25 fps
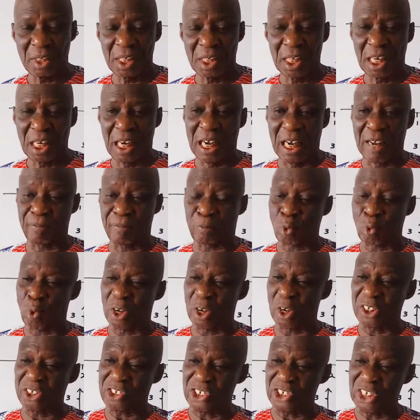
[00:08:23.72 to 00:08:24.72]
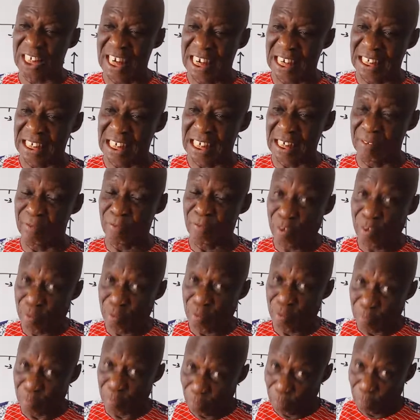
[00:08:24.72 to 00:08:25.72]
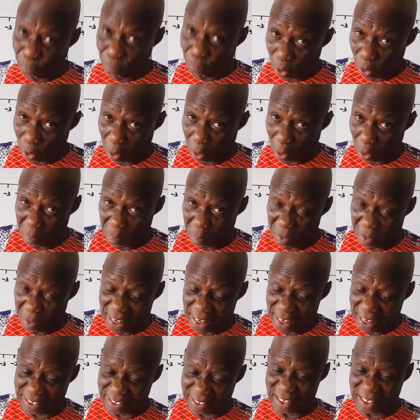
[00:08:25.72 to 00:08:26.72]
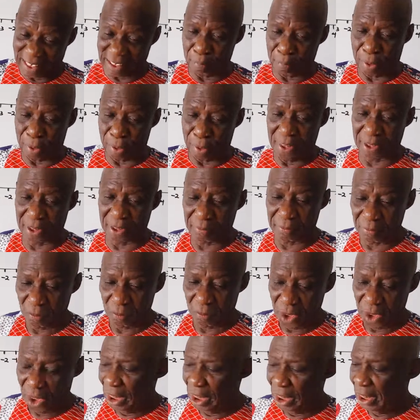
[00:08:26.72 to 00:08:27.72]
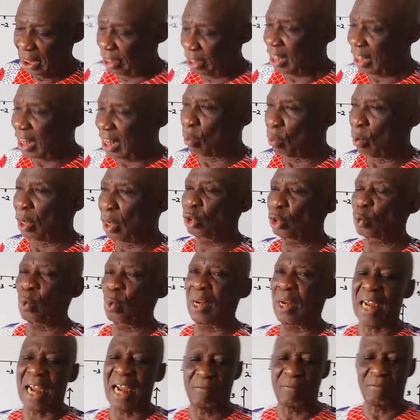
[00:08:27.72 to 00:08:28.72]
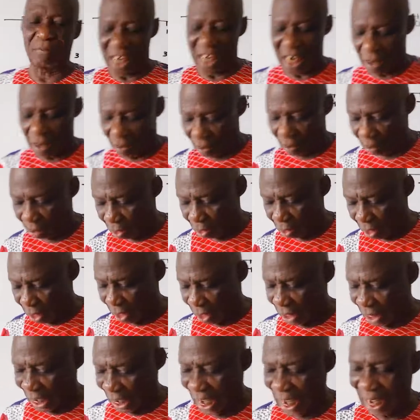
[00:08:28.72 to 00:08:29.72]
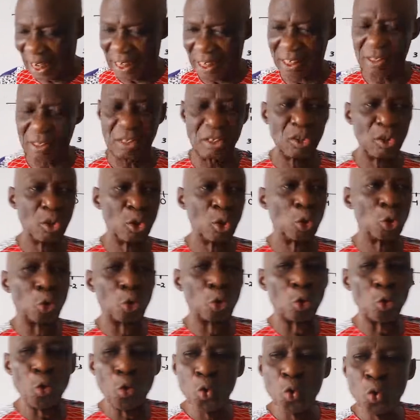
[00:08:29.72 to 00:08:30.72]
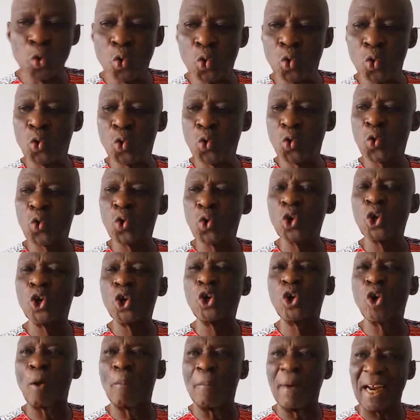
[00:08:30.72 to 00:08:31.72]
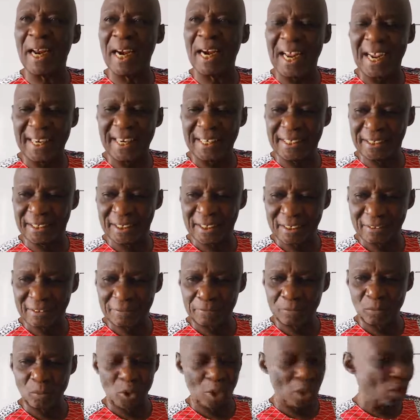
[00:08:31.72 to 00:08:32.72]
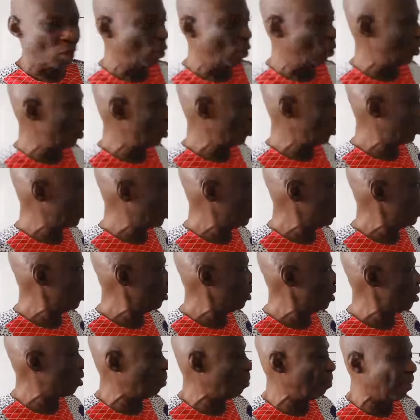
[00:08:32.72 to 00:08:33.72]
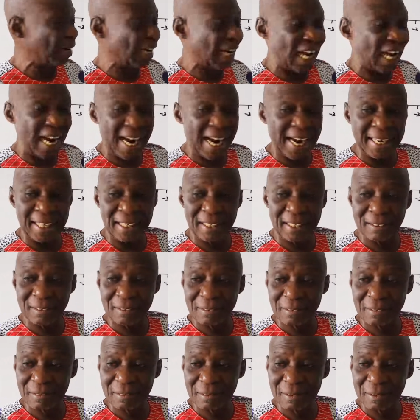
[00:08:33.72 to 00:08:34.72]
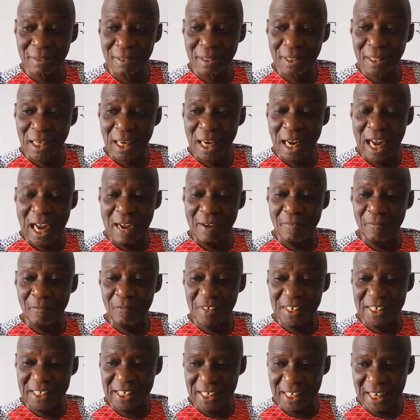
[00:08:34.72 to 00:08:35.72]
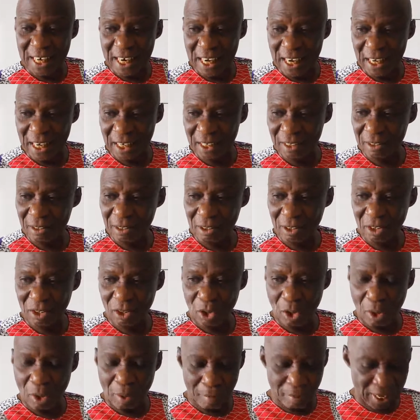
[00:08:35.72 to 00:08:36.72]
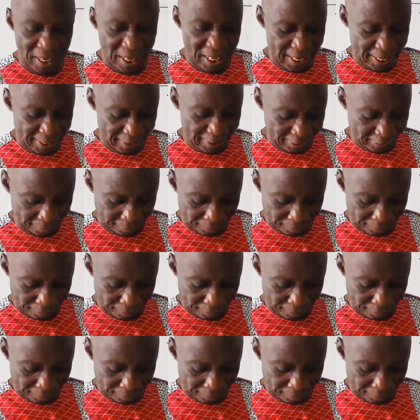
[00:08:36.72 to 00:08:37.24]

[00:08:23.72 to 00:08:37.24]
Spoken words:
leftwards, negative, from that starting point. In other words, we have now had 2 number lines. Horizontal number line and vertical number line.